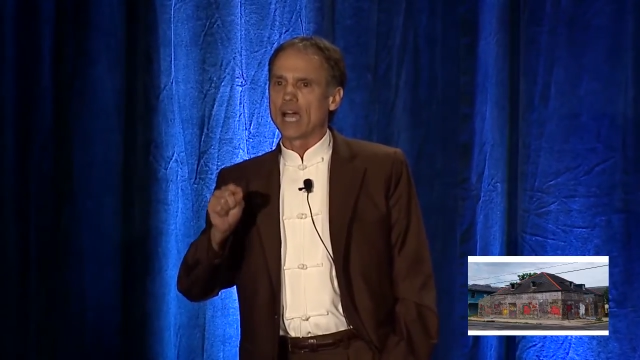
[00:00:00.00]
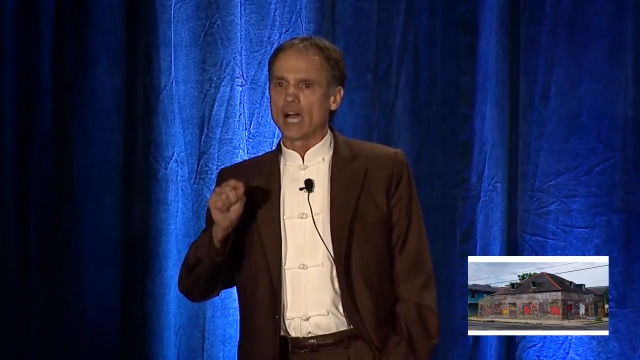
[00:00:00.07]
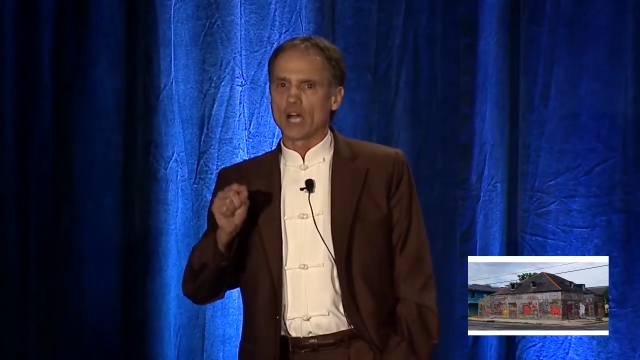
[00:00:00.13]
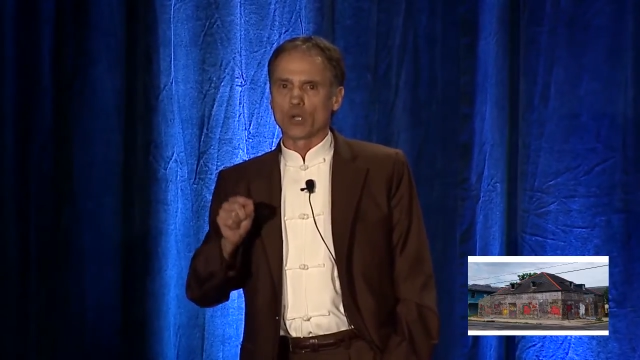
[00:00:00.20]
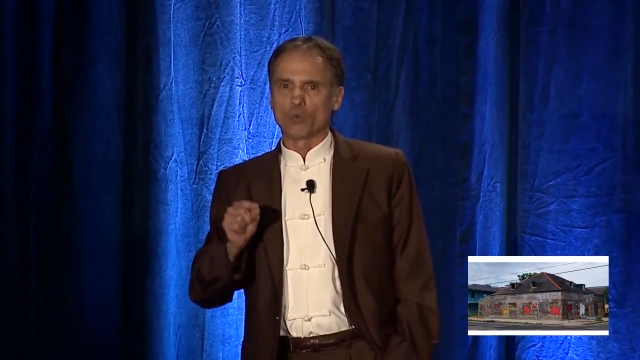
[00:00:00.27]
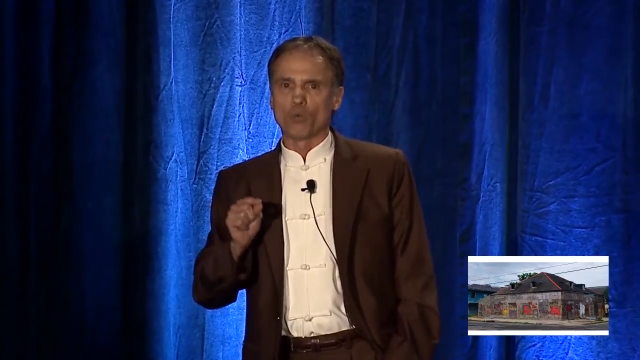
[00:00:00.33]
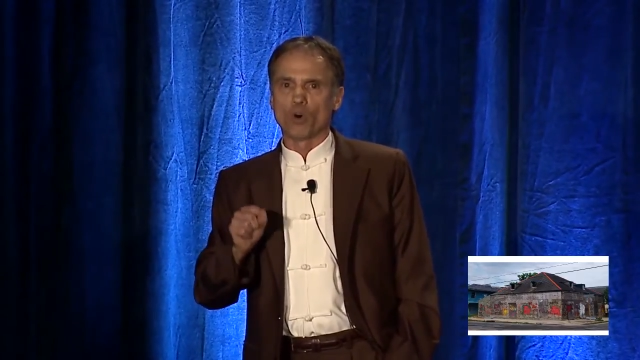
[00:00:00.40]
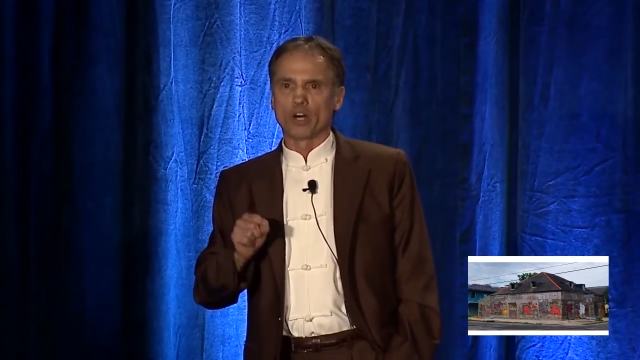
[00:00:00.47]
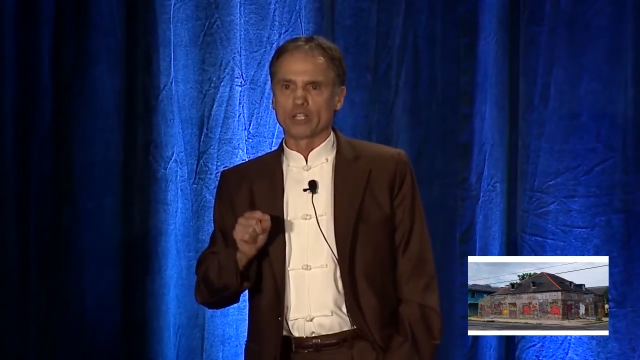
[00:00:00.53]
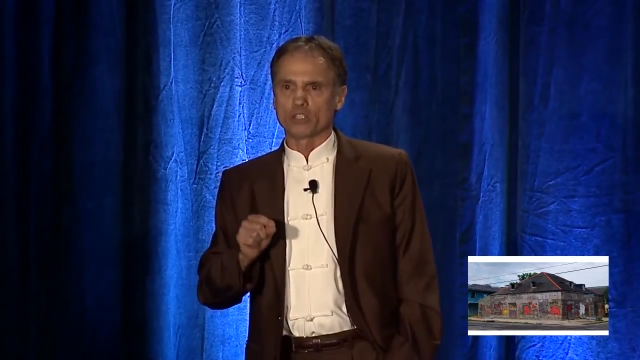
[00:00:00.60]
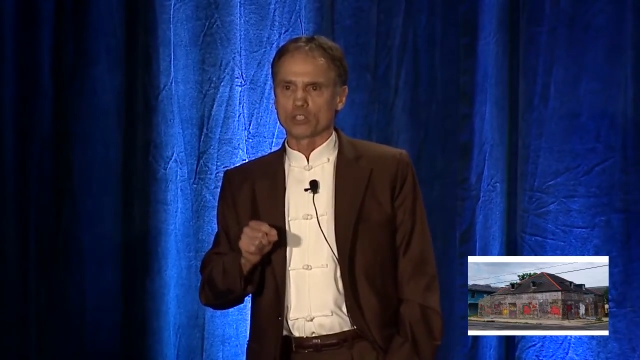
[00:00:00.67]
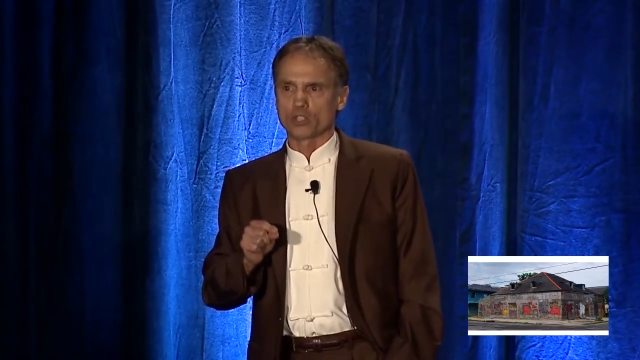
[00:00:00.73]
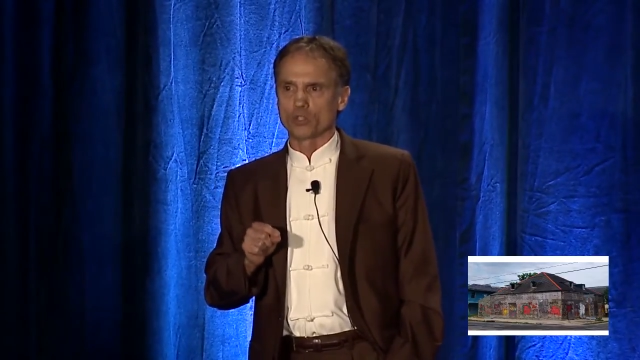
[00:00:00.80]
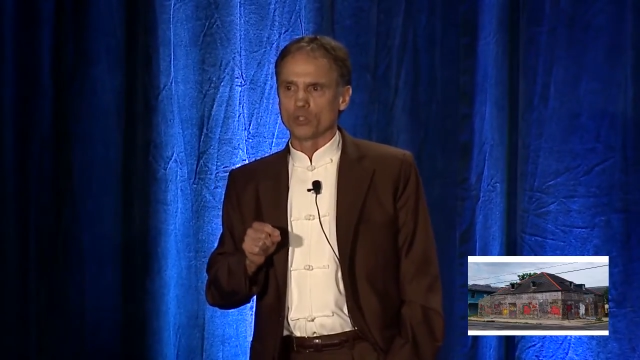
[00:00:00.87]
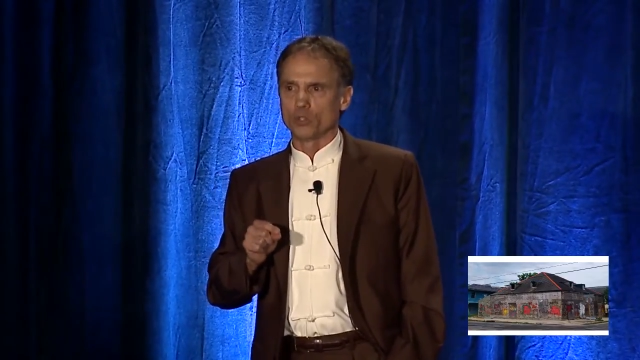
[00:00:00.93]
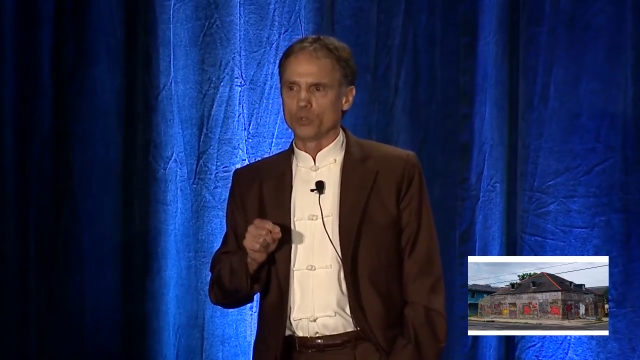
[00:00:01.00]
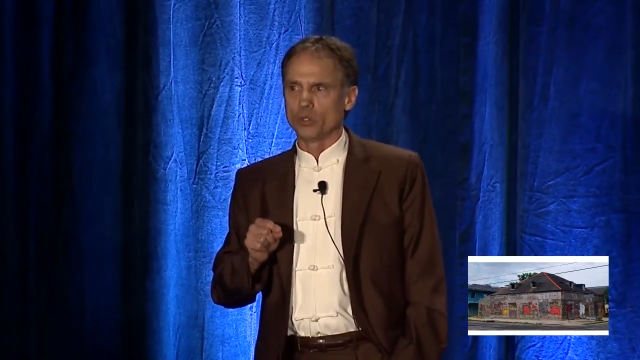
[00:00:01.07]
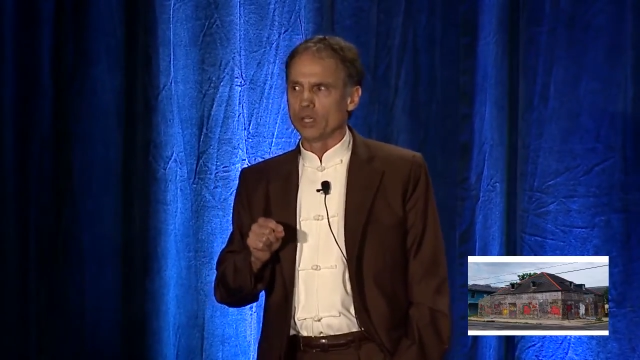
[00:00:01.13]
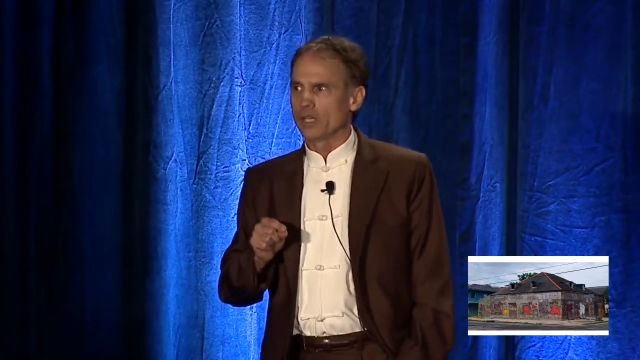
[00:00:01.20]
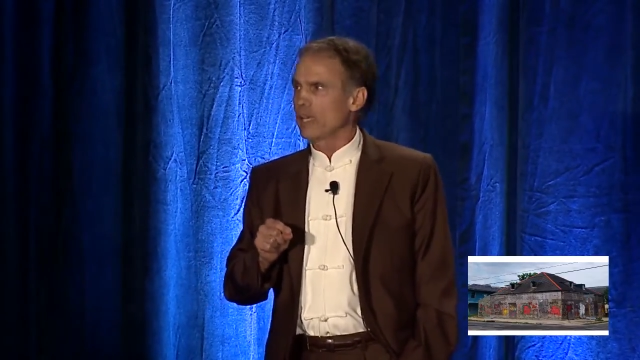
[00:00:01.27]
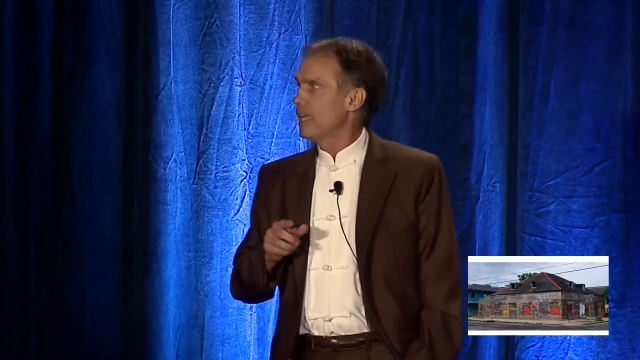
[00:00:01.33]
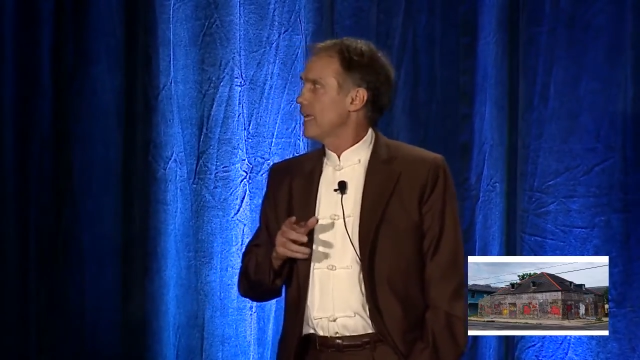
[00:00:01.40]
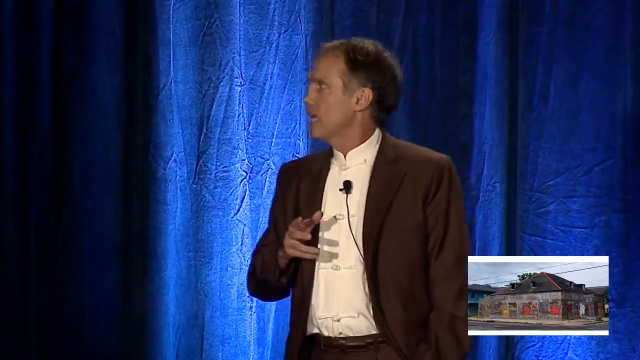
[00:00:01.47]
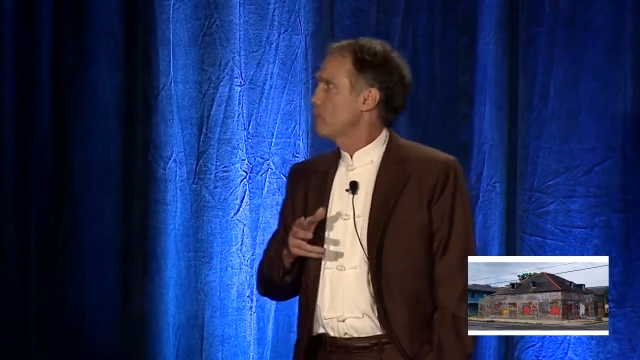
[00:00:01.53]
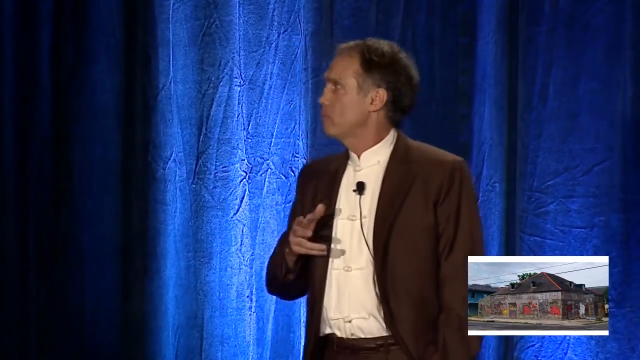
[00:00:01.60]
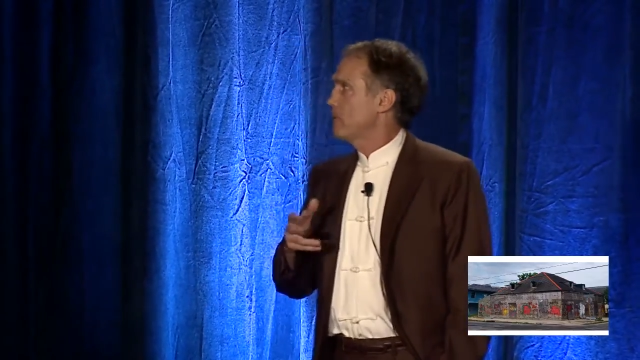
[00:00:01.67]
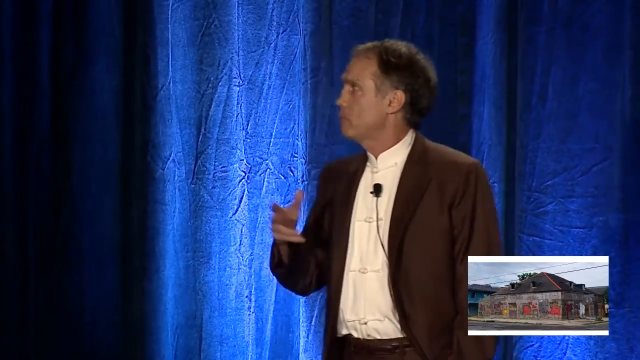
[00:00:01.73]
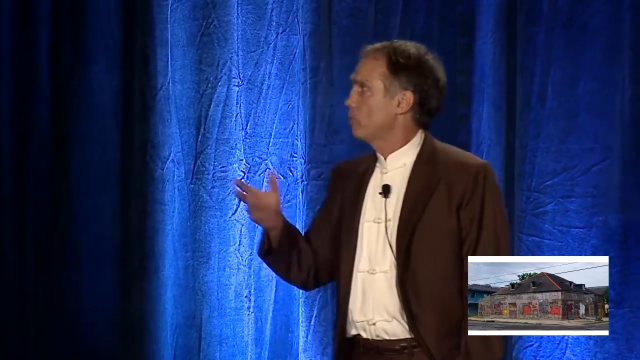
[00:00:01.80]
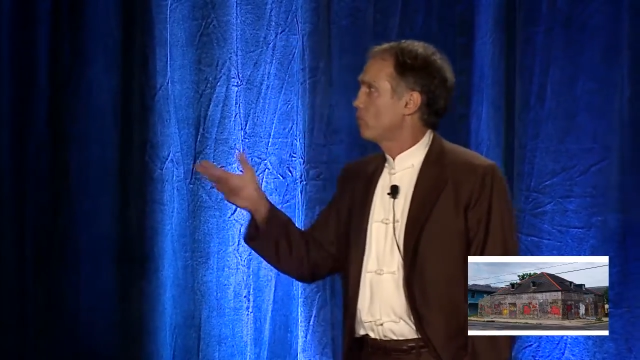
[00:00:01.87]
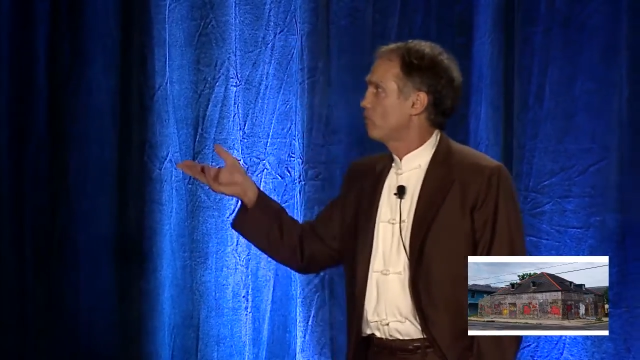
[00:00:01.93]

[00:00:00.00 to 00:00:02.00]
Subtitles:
I want to," and people